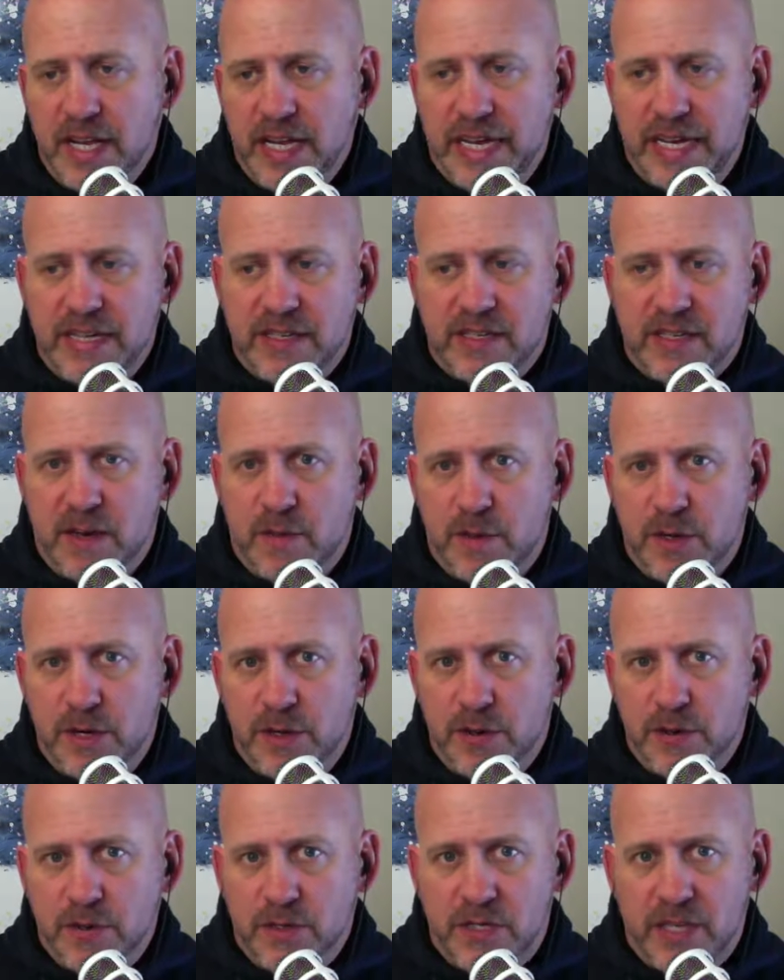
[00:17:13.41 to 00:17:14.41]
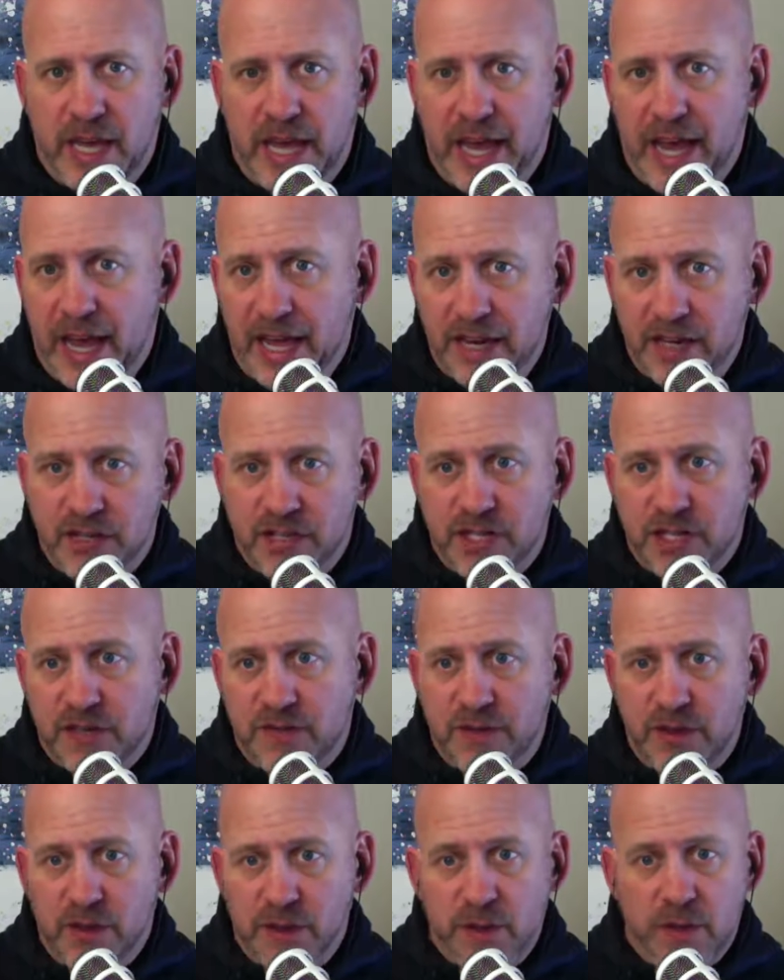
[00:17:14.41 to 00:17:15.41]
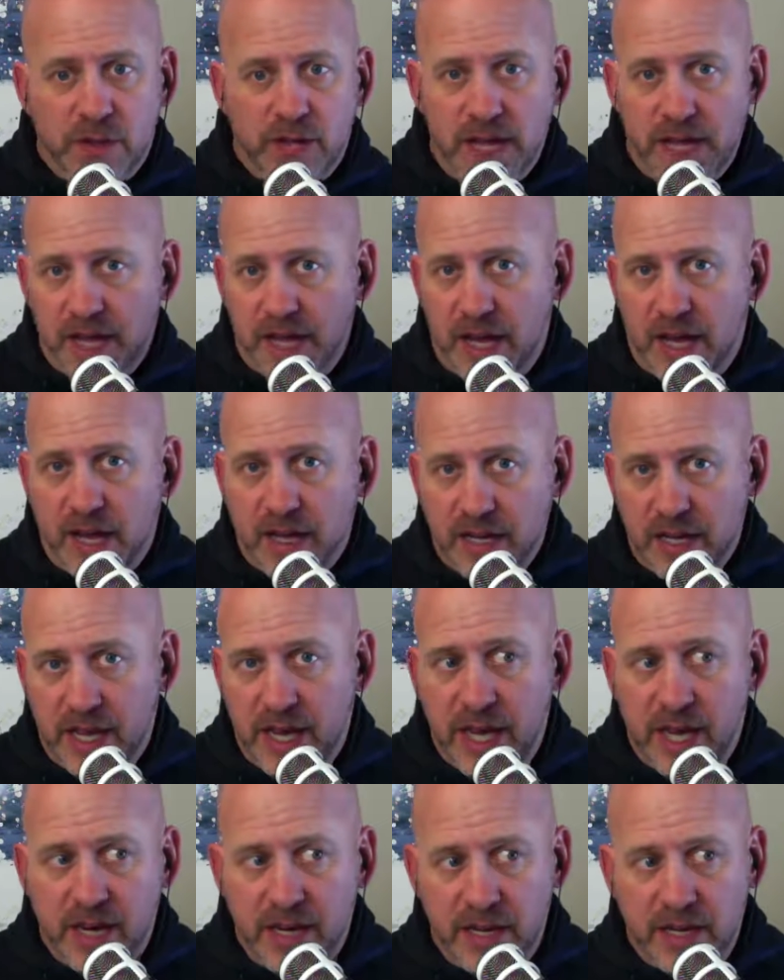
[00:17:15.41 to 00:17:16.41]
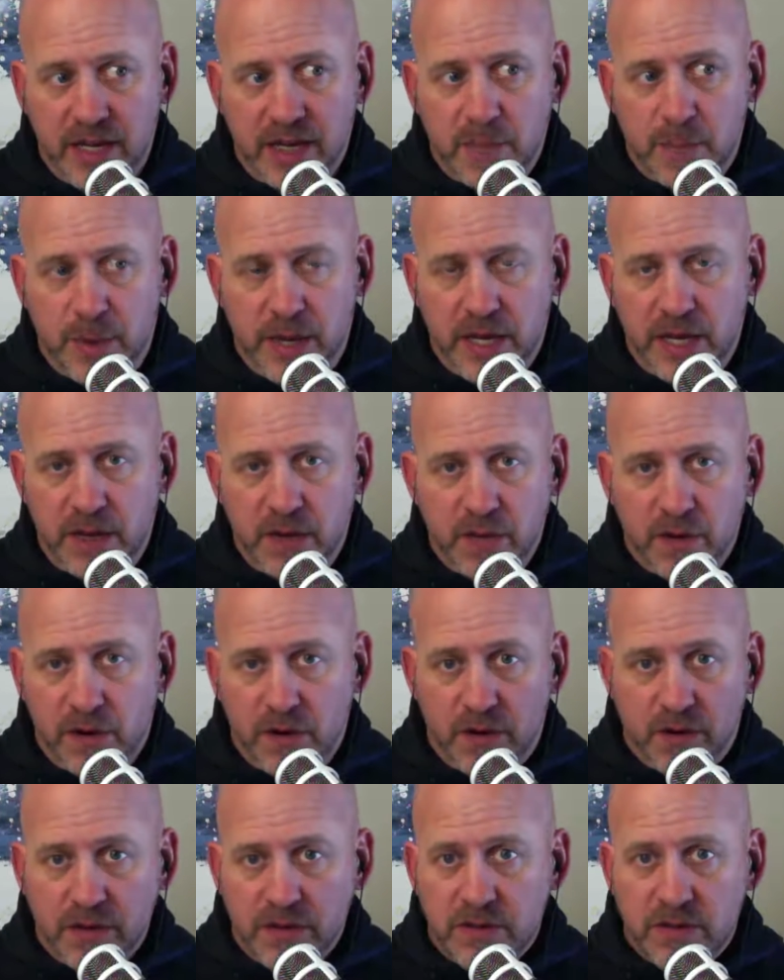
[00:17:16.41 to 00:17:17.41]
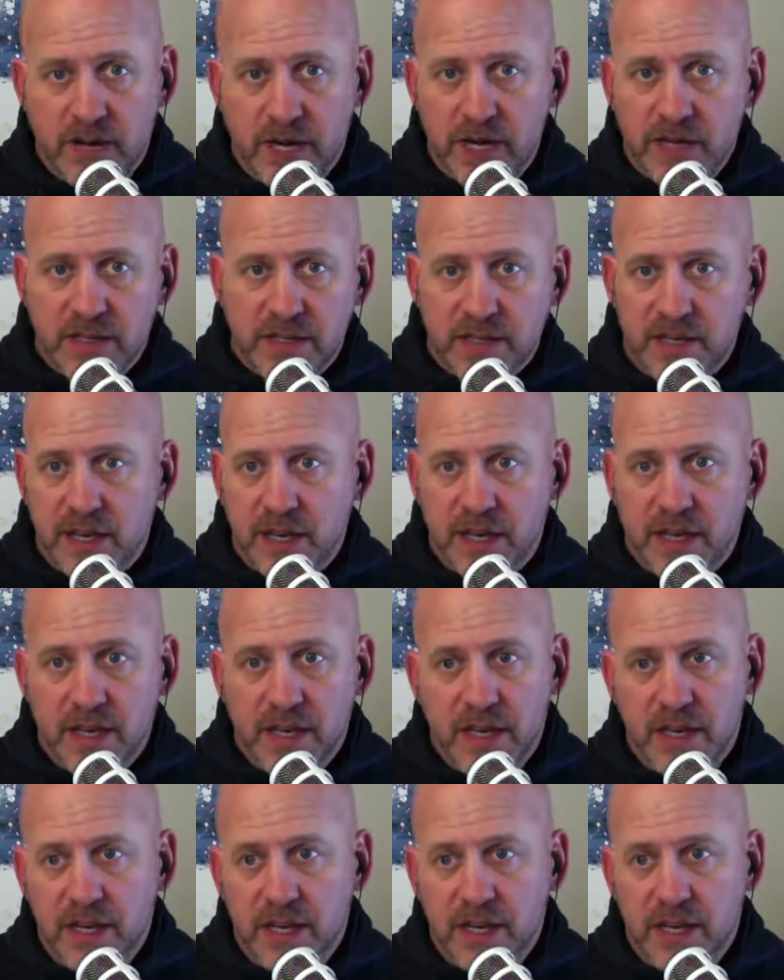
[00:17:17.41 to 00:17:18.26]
is someone whose head is just filled with like cotton candy and pink unicorns, right? It's like,